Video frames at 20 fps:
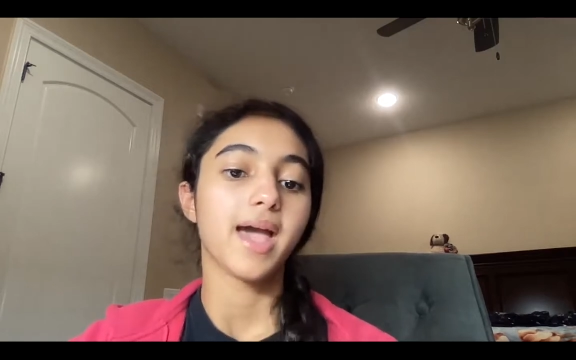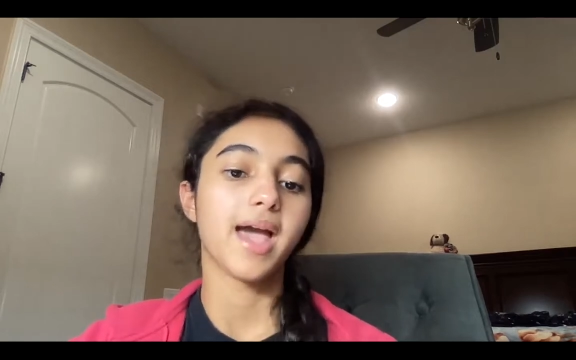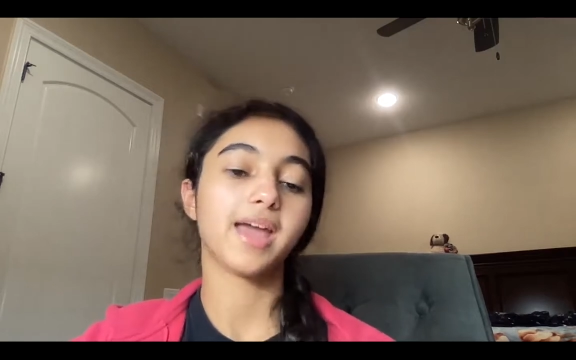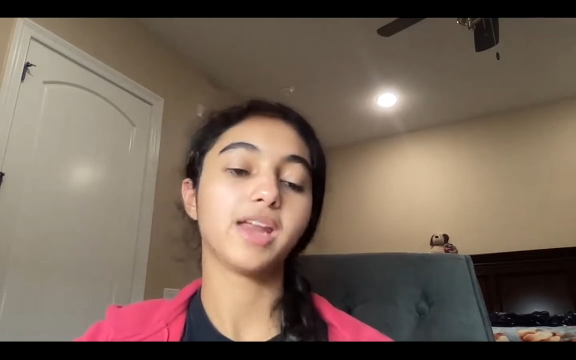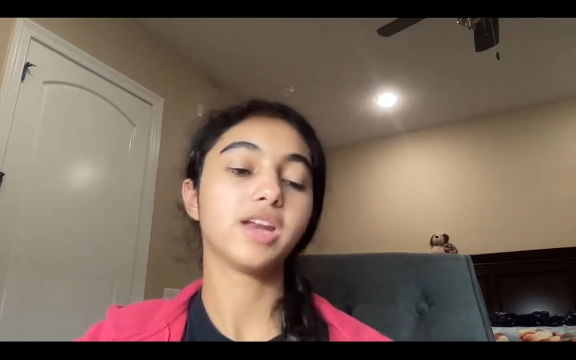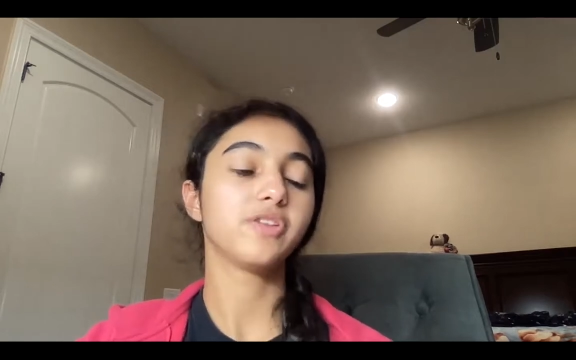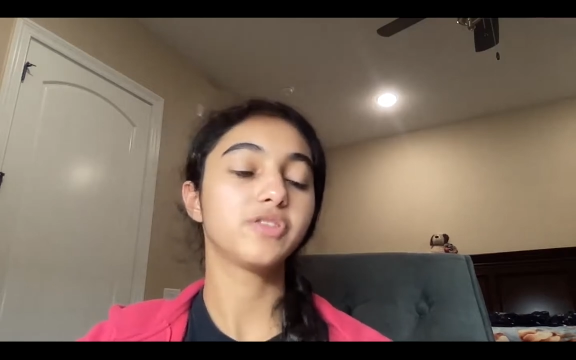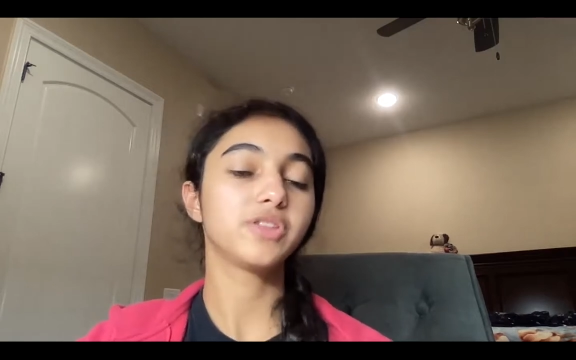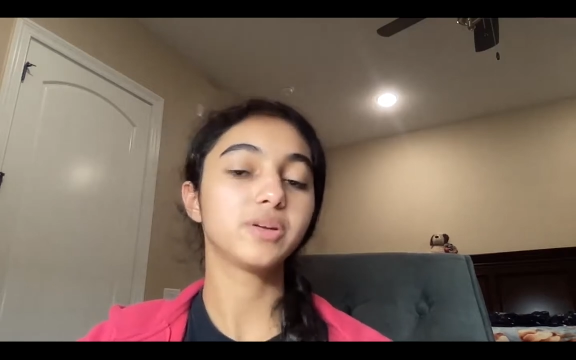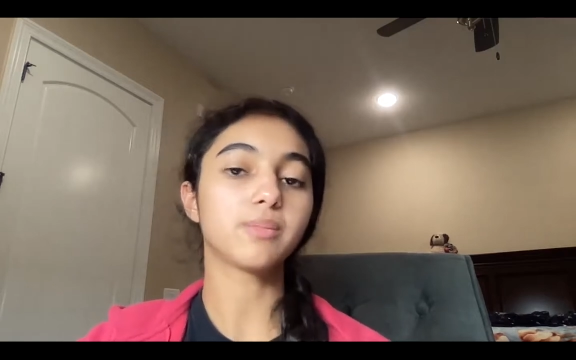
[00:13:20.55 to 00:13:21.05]

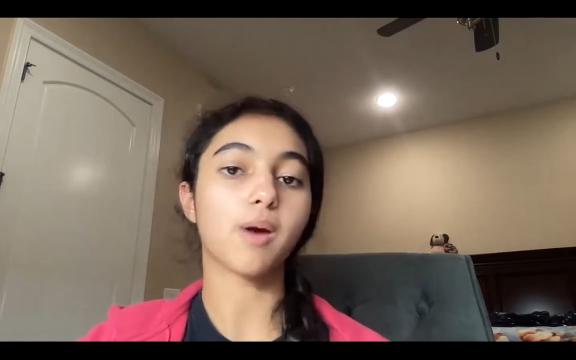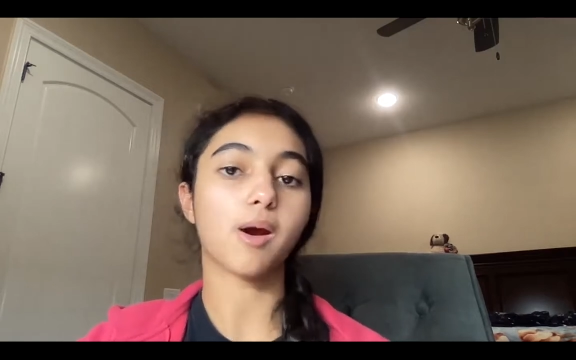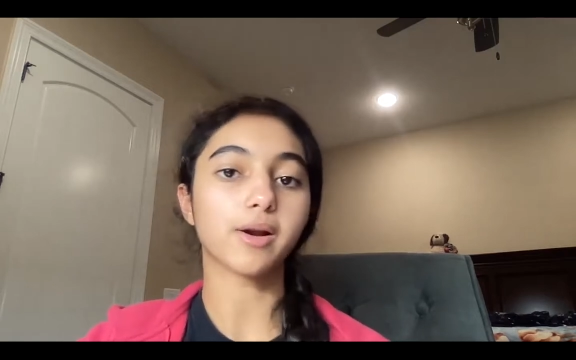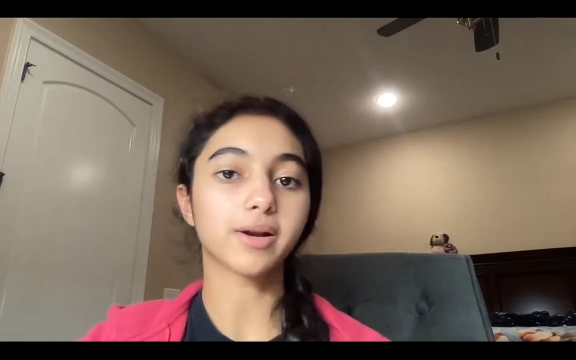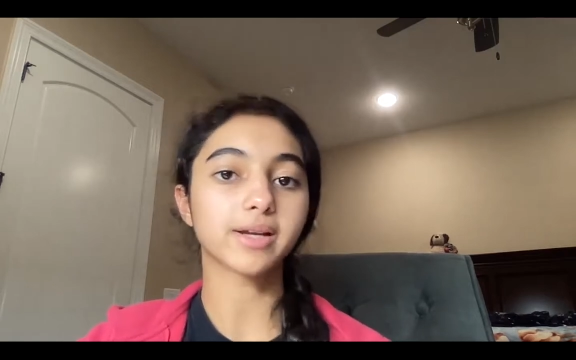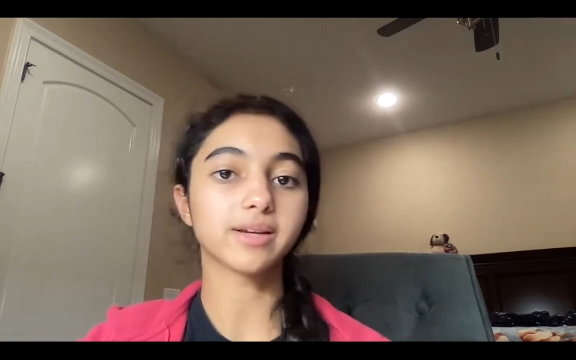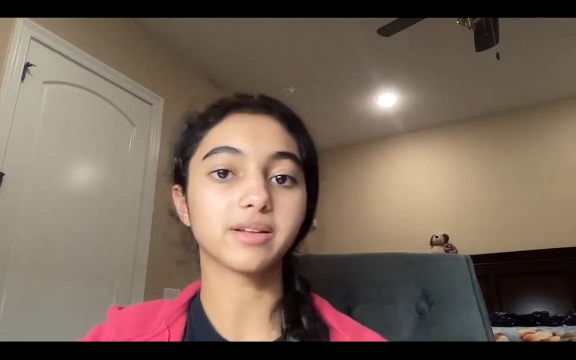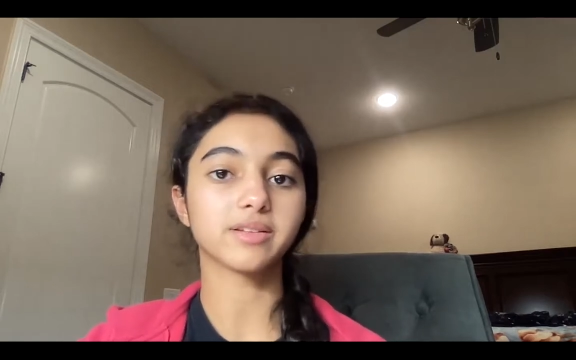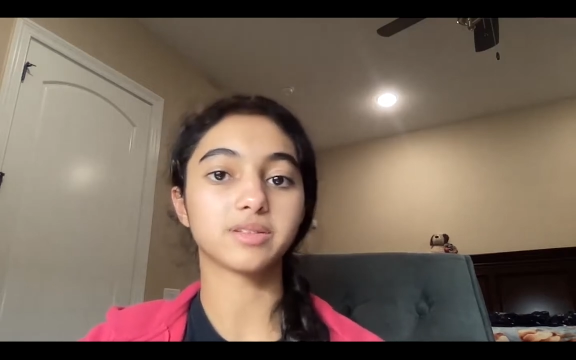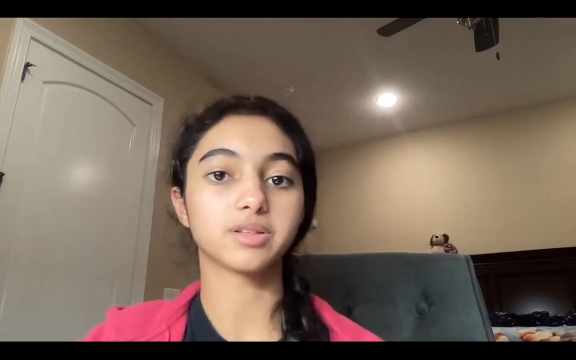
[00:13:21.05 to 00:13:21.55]
And if the
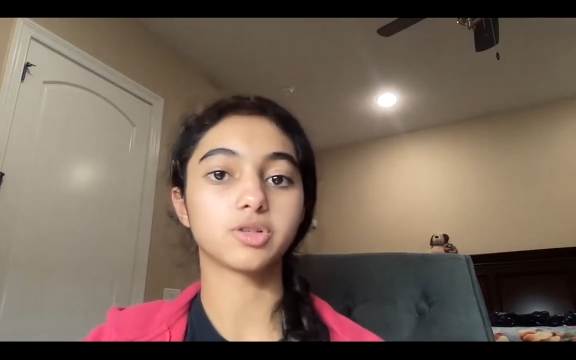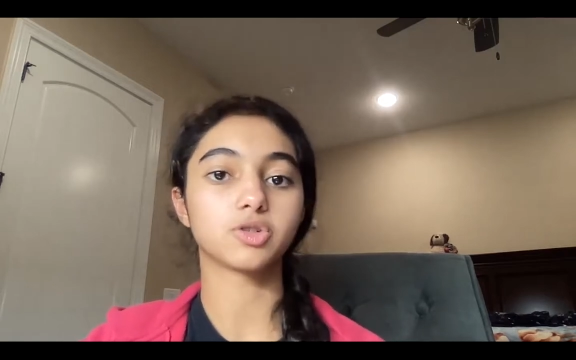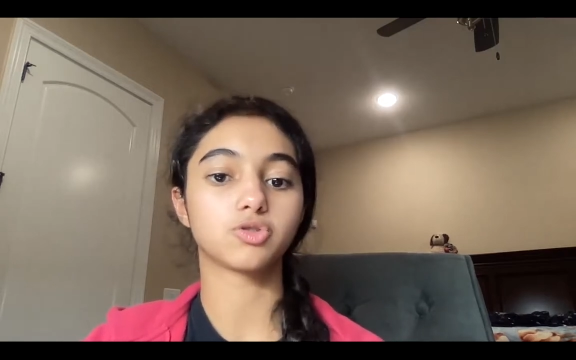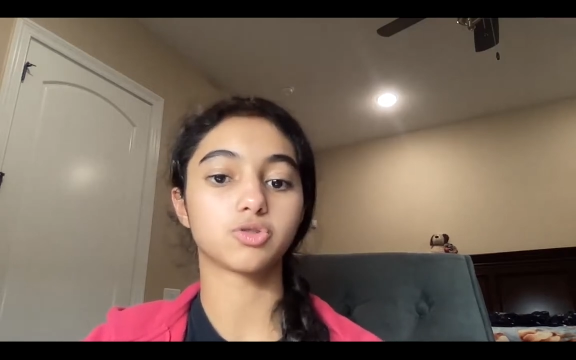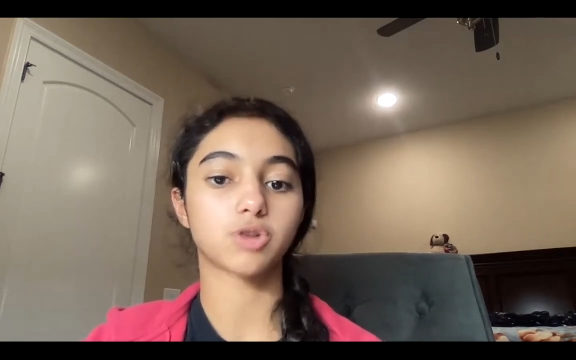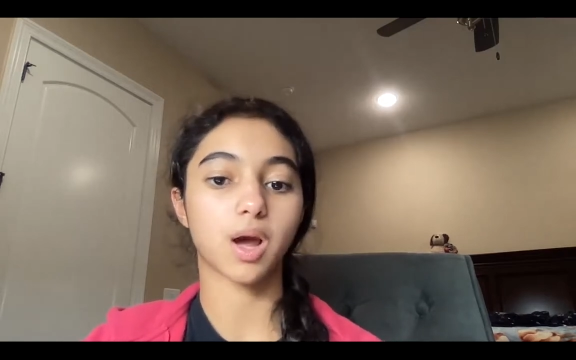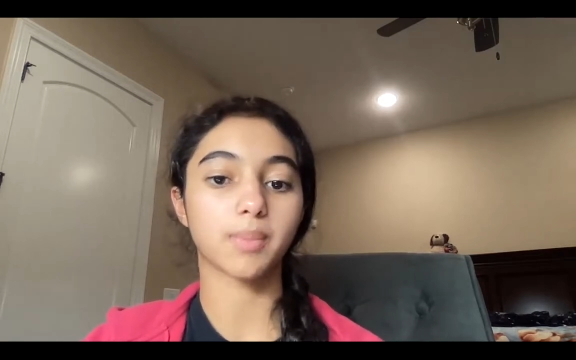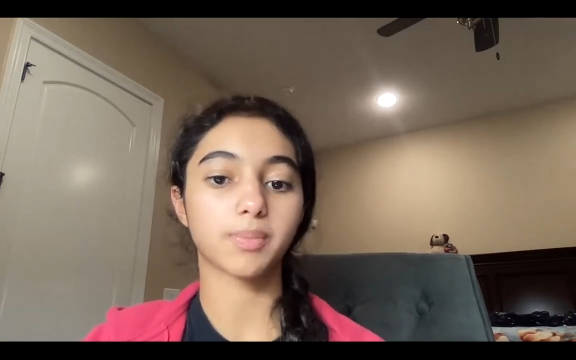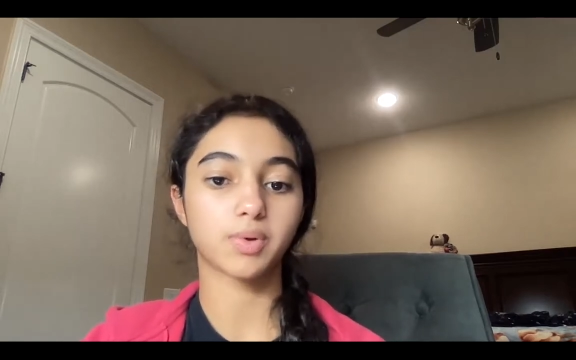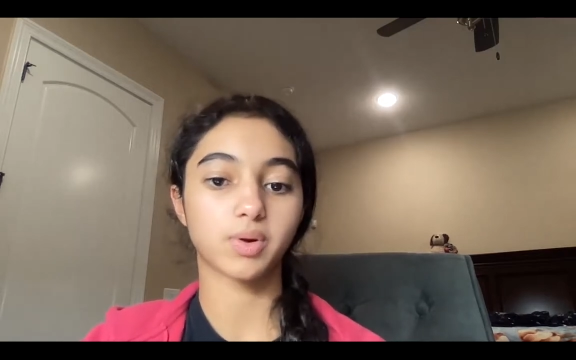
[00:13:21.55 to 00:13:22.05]
market doesn't
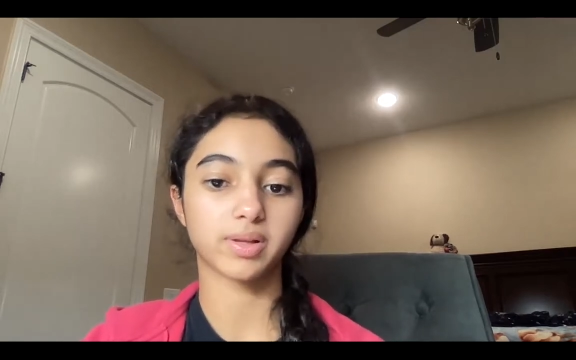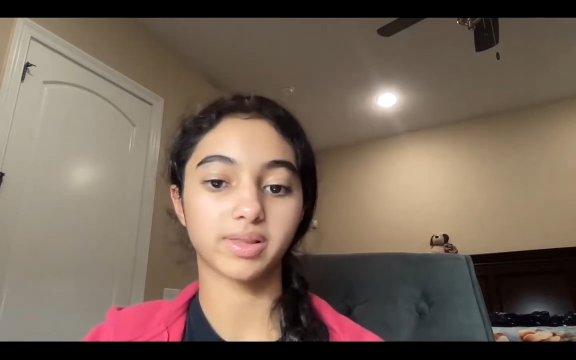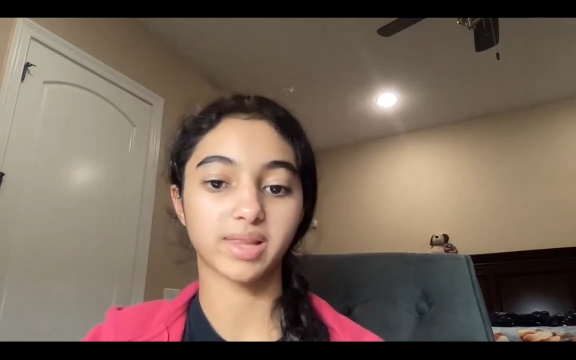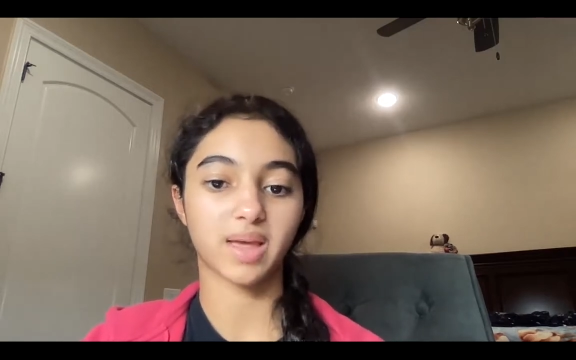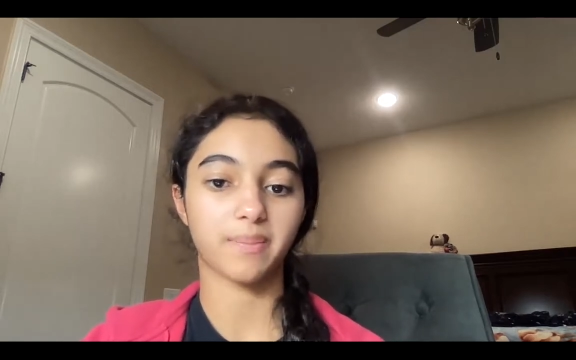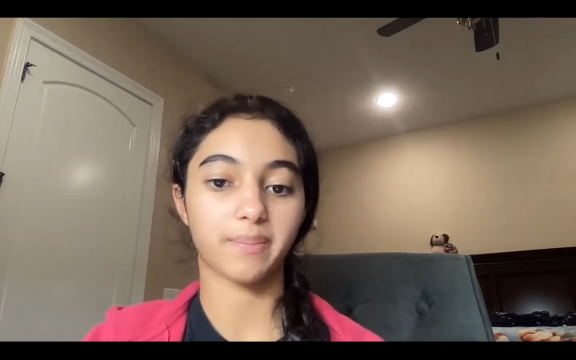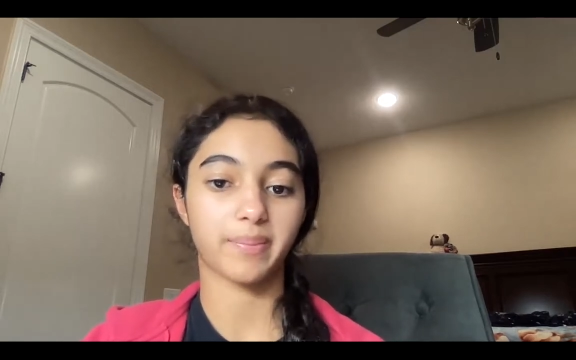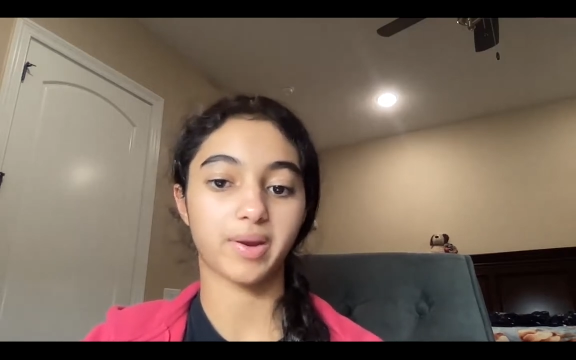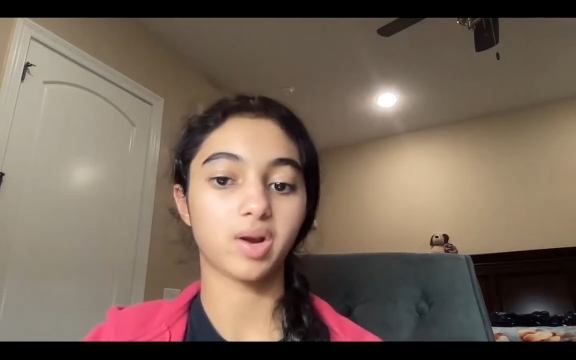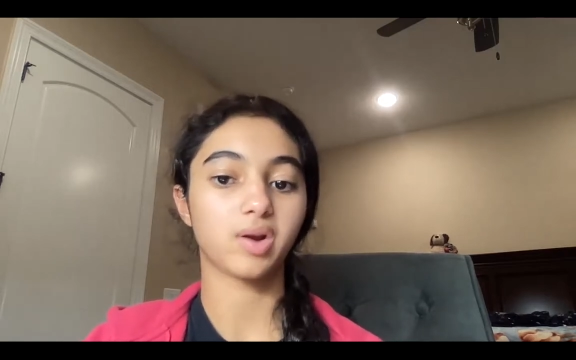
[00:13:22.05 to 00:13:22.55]
drop during
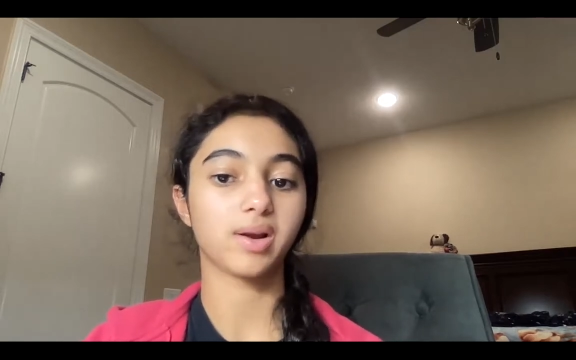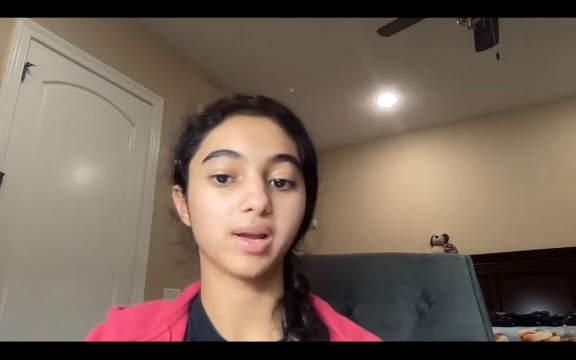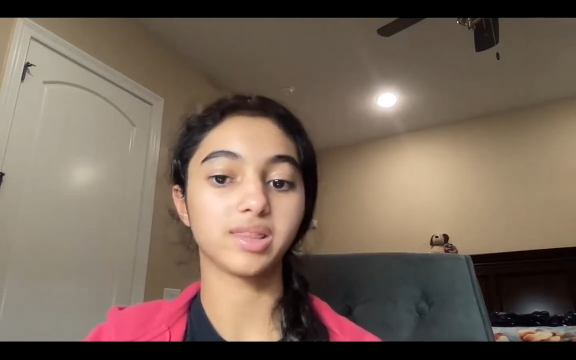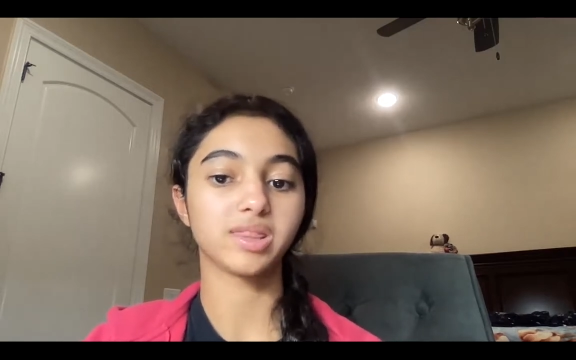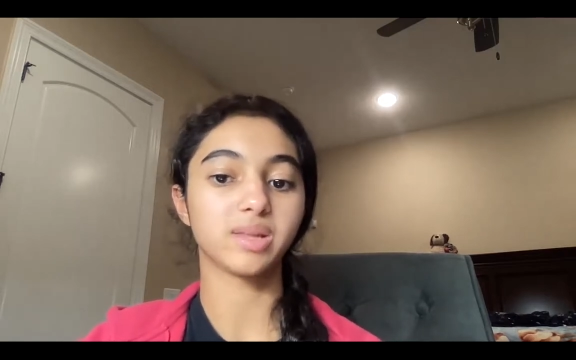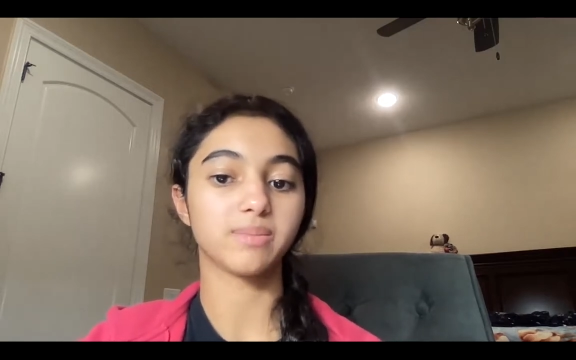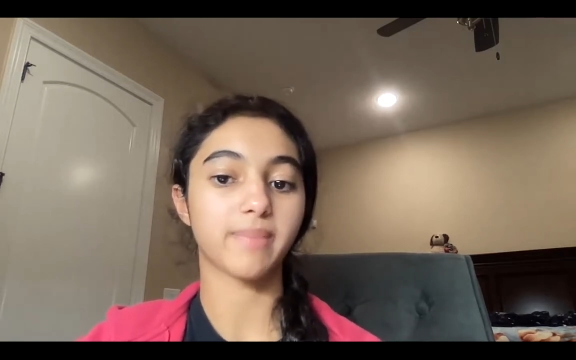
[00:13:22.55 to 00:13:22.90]
that period,